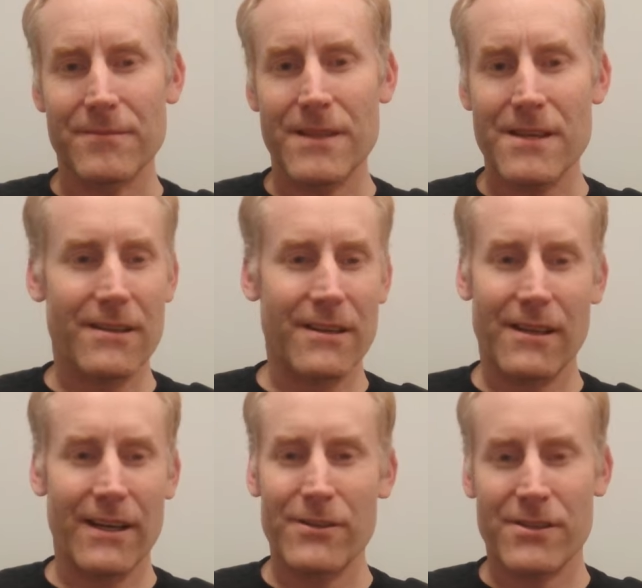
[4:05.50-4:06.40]
there,
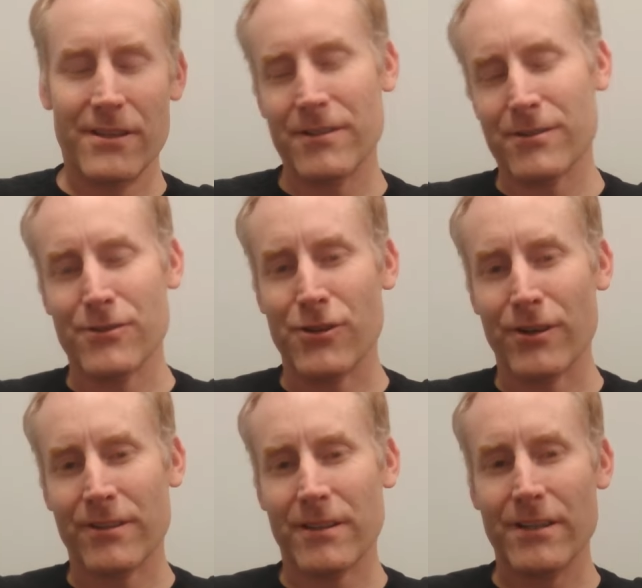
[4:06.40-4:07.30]
I used I used to joke
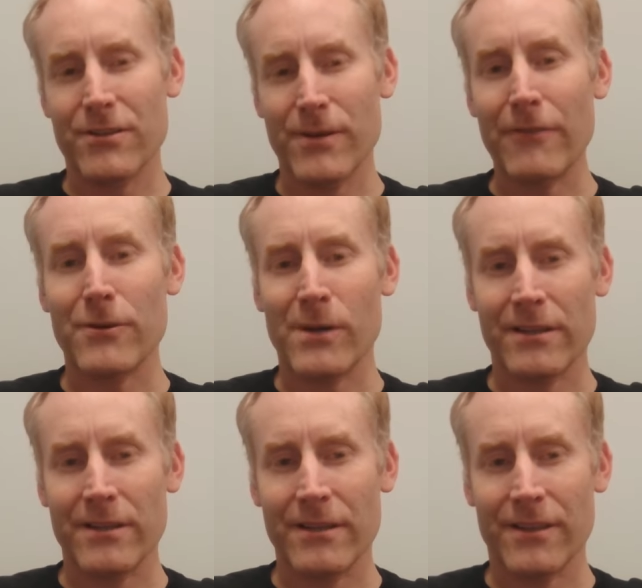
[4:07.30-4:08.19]
that I knew everyone,
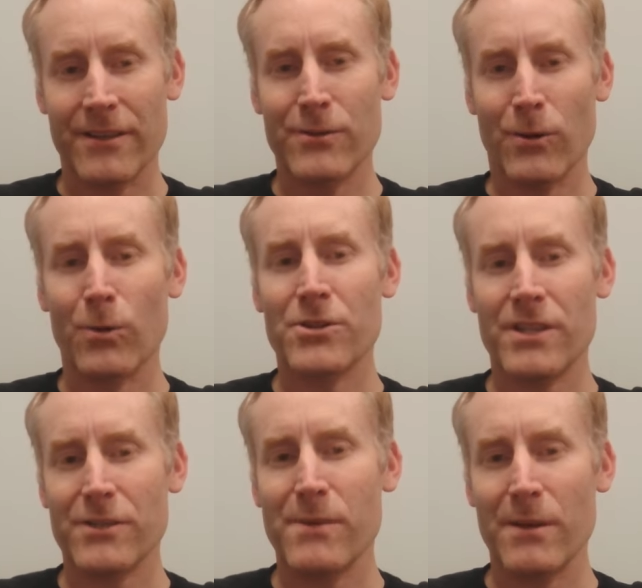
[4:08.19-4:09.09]
in, I knew all
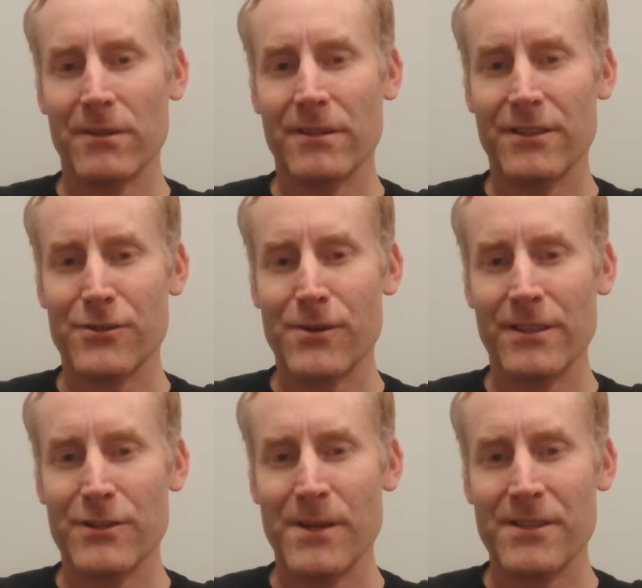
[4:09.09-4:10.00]
six people in the
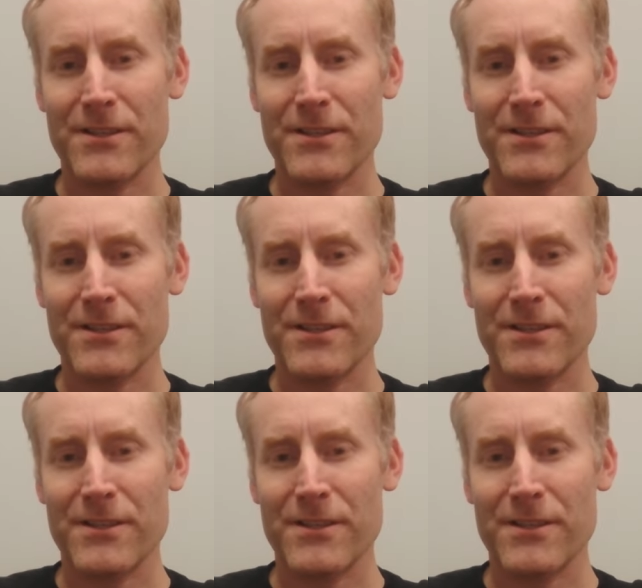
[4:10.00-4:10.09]
Australian space